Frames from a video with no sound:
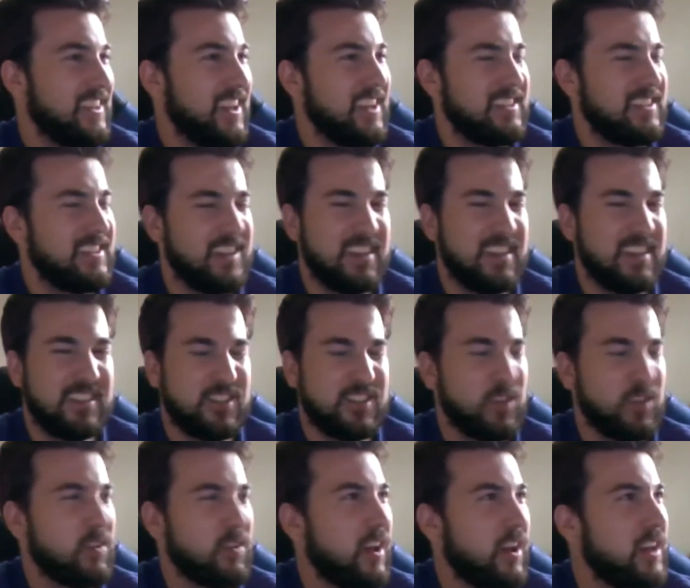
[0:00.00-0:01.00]
It's its
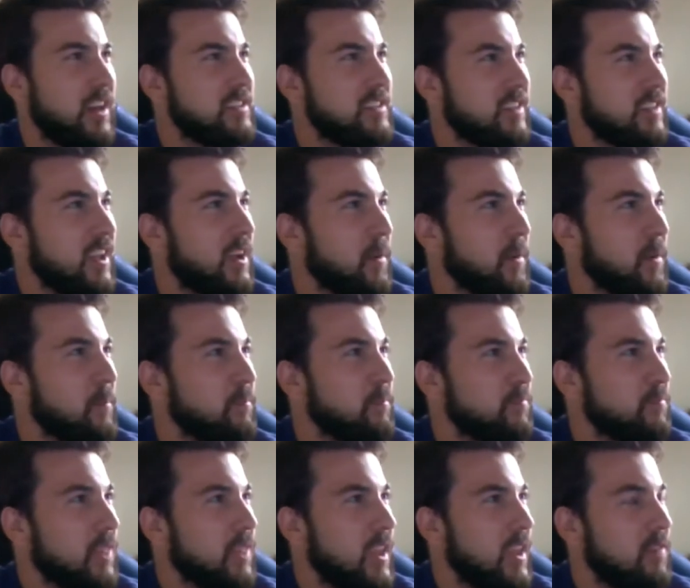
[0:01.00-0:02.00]
own. It's like,
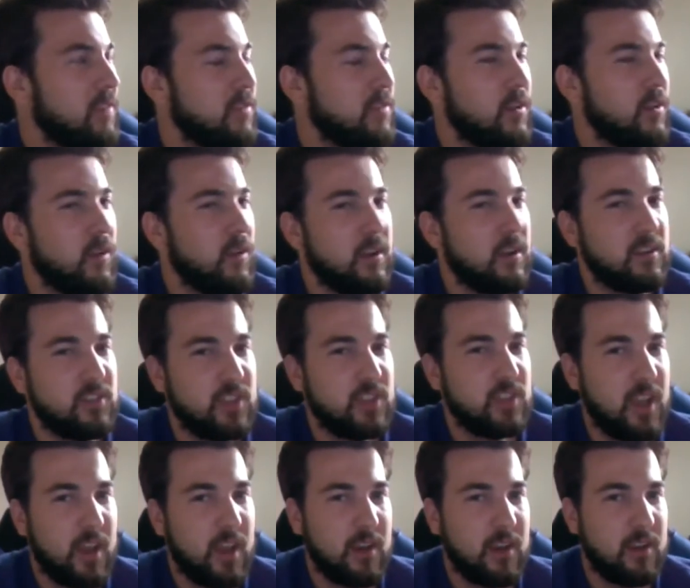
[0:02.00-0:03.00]
if you
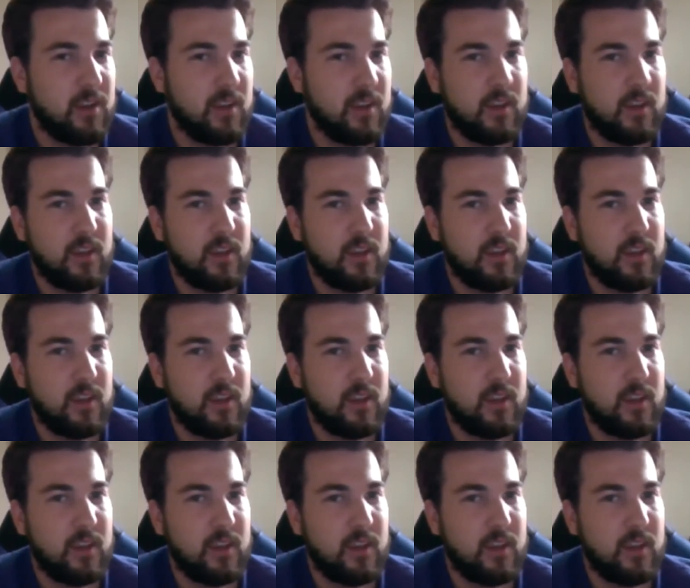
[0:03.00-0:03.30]
understand